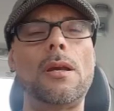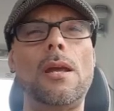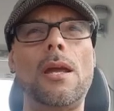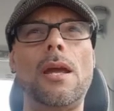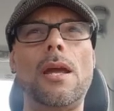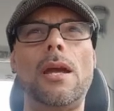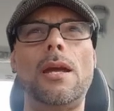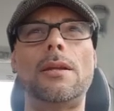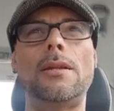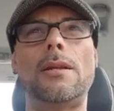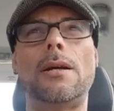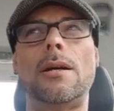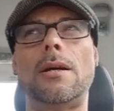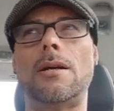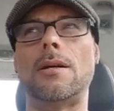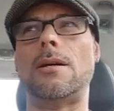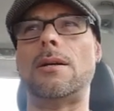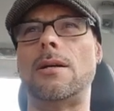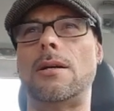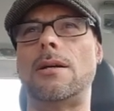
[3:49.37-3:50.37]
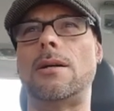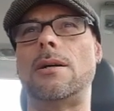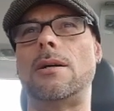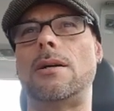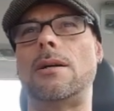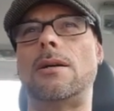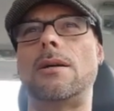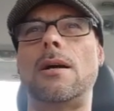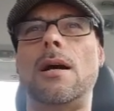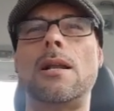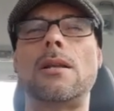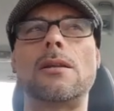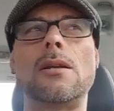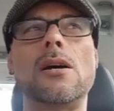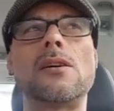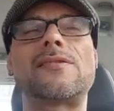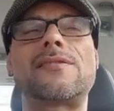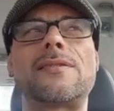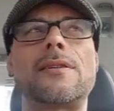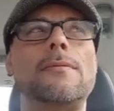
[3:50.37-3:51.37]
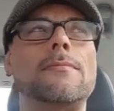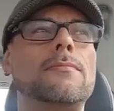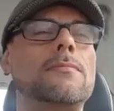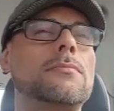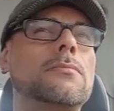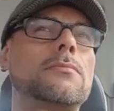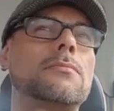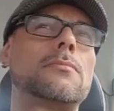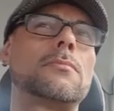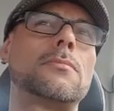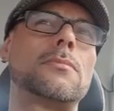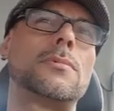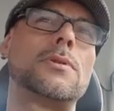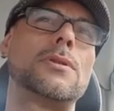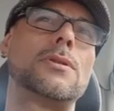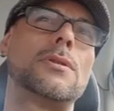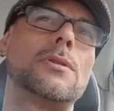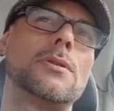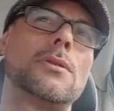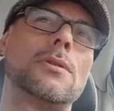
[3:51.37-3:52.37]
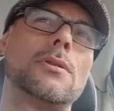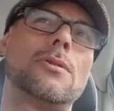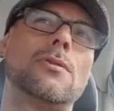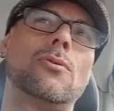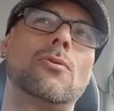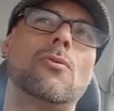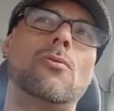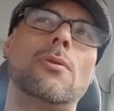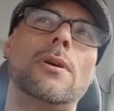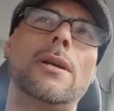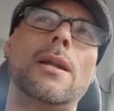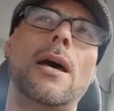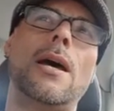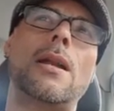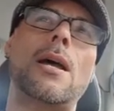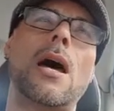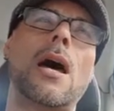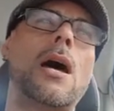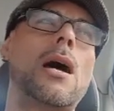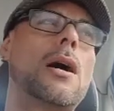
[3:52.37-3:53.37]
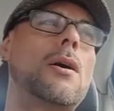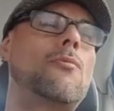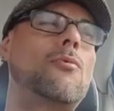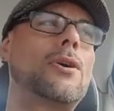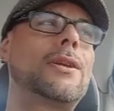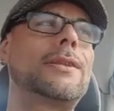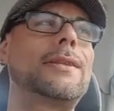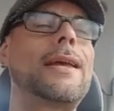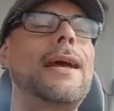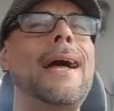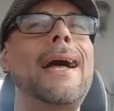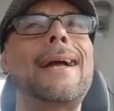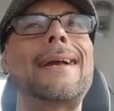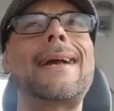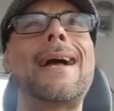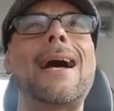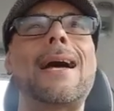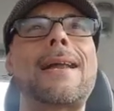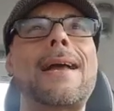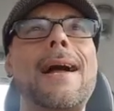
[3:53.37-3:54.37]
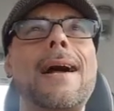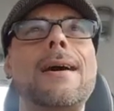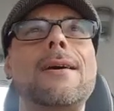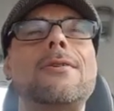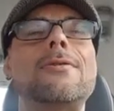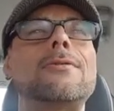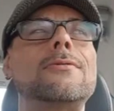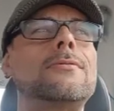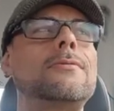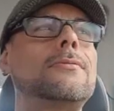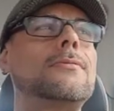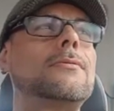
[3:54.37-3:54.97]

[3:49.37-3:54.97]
and I lost them. When I got out,